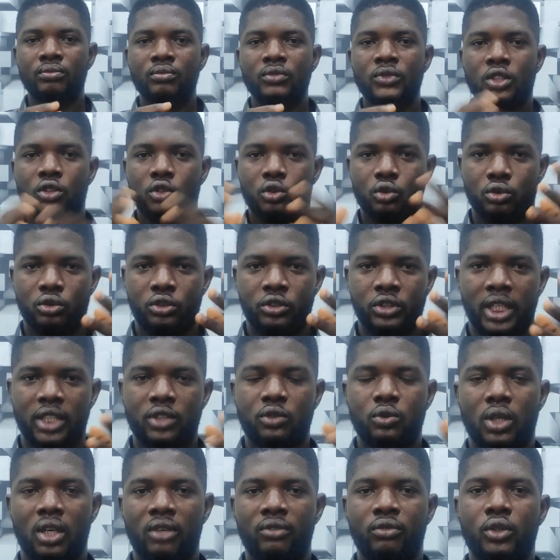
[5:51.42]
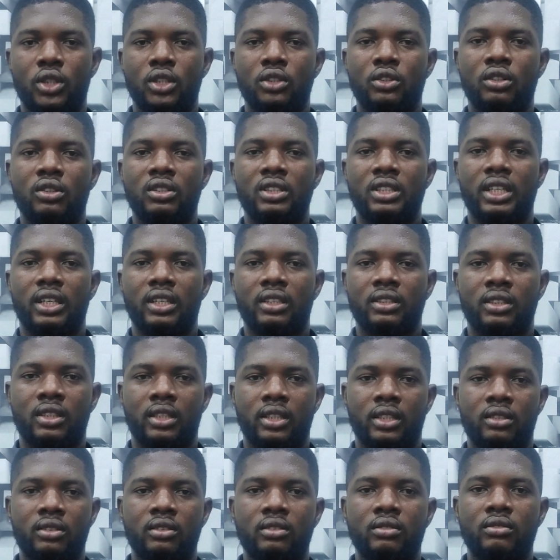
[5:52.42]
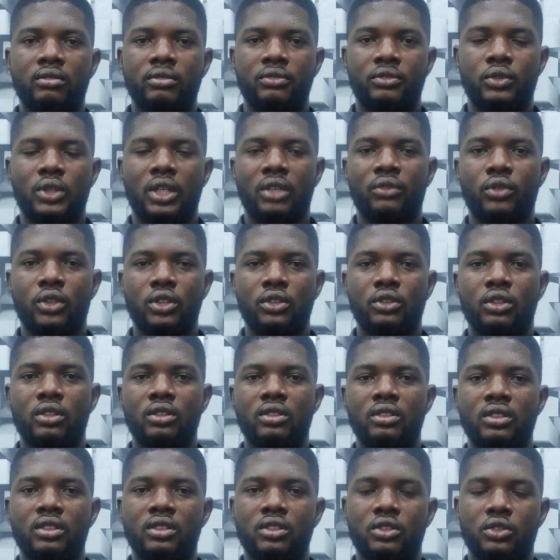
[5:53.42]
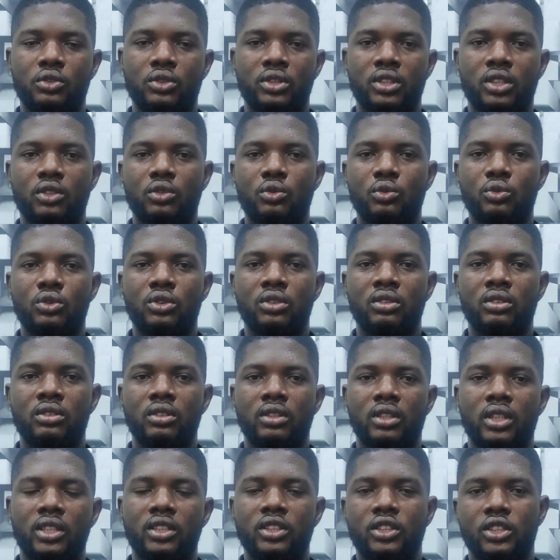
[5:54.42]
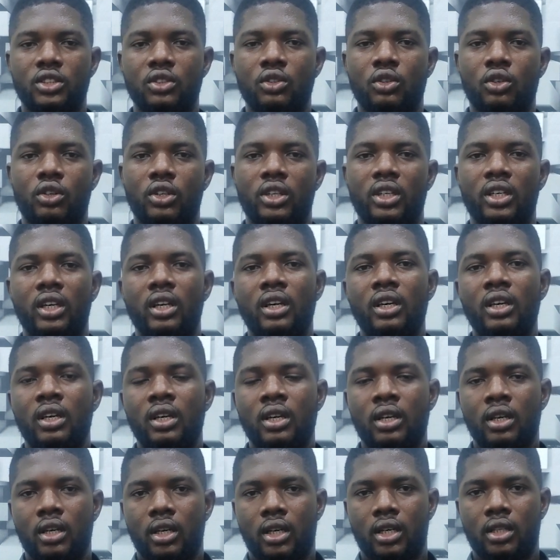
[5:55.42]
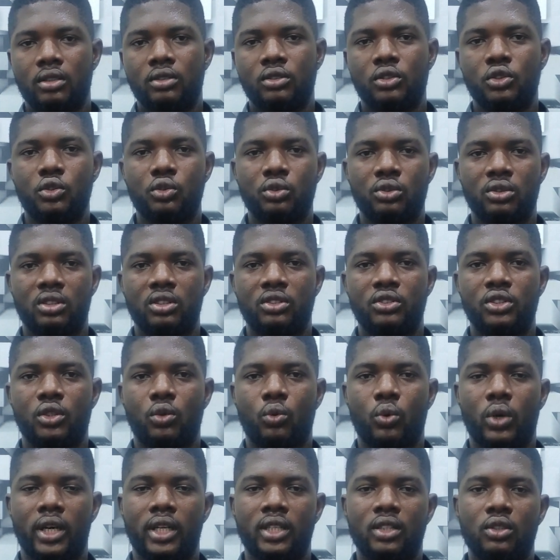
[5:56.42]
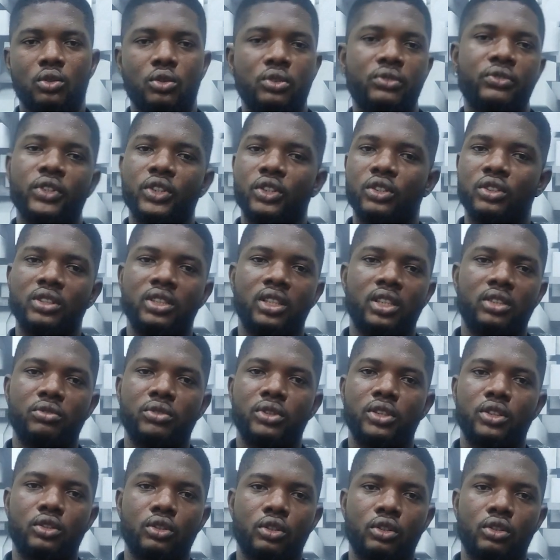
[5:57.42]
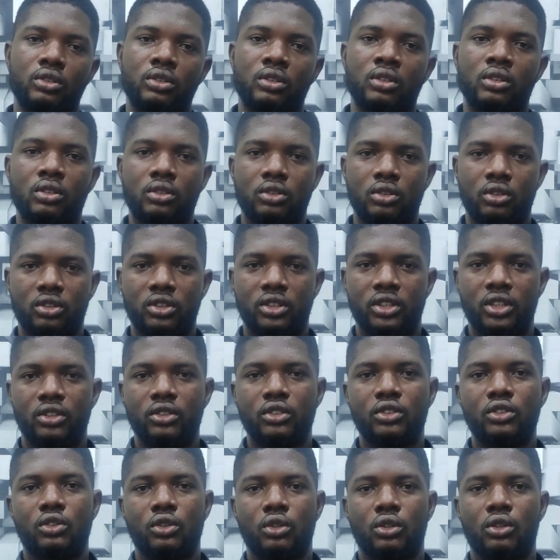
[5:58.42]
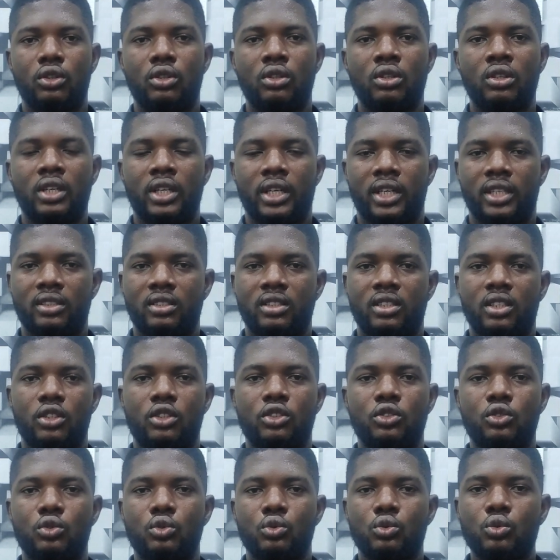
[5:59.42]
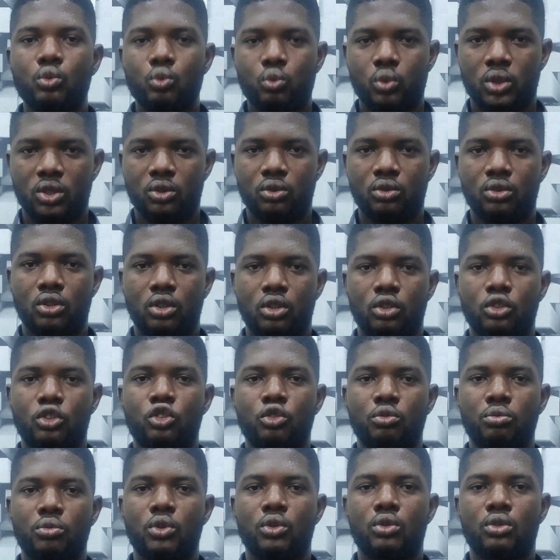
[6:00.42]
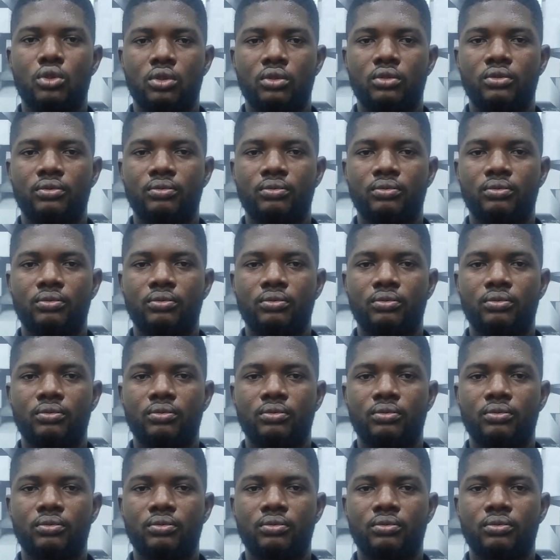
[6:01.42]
So try to avoid all that, and if you avoid all this, use a good engine oil and use the required load for your generators. Your generator, I tell you, will not smoke.